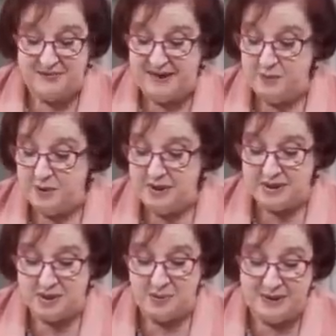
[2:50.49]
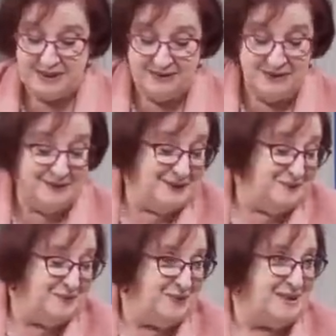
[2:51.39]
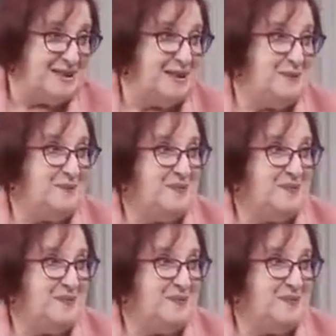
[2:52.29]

fireworks or whatever. Well, we'll see.